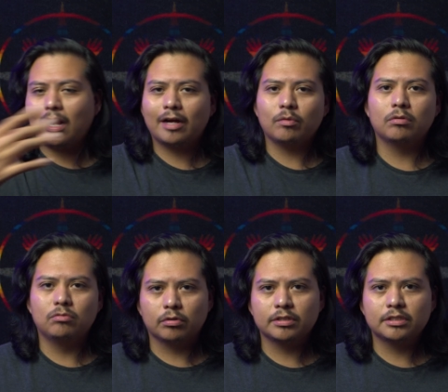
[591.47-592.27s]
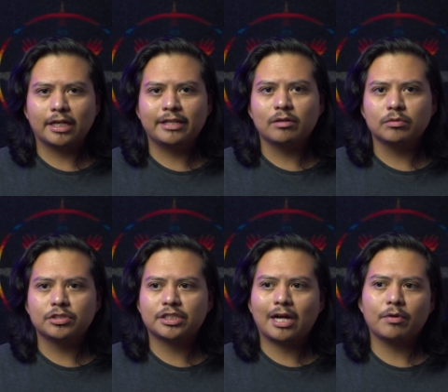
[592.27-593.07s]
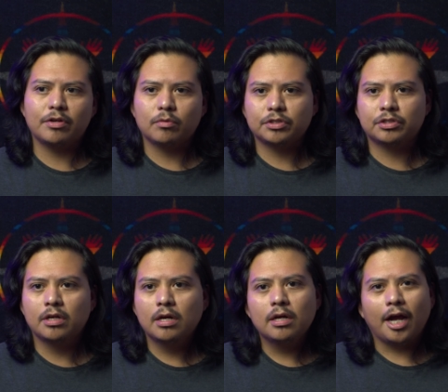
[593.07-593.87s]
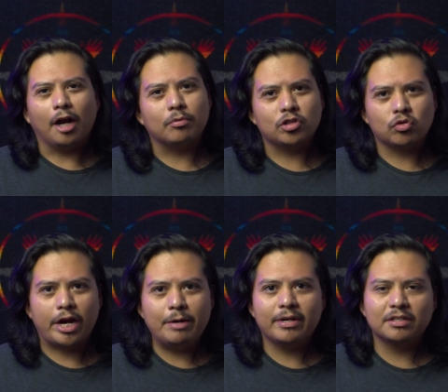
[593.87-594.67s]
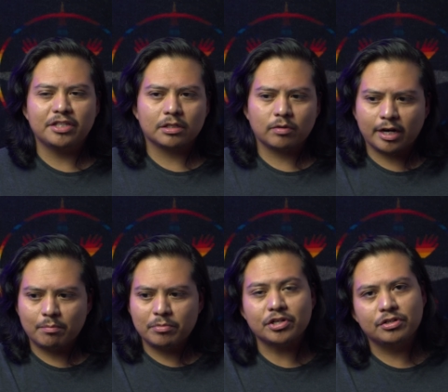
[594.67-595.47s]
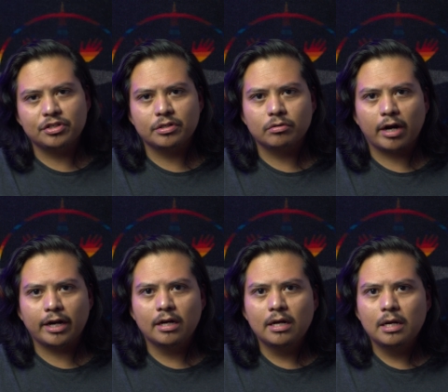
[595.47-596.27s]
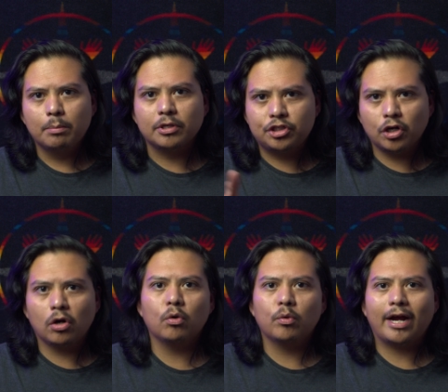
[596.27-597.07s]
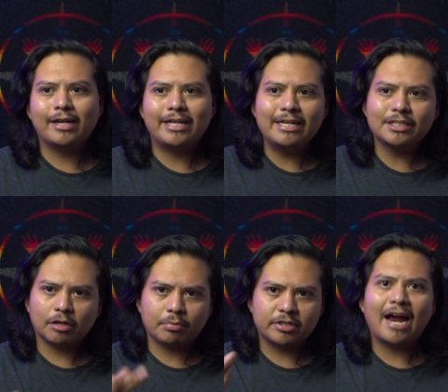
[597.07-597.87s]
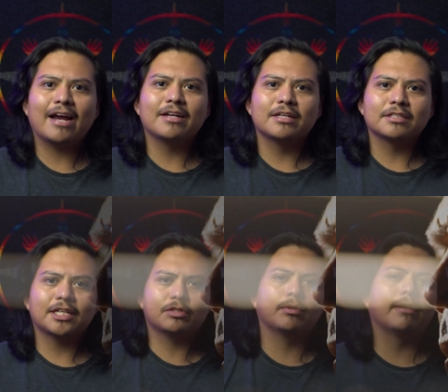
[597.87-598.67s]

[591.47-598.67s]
Kyle Gordon's. I think it was just how he was kind of portrayed because he also had a mission to do, right? But Joe, he is our protagonist. That's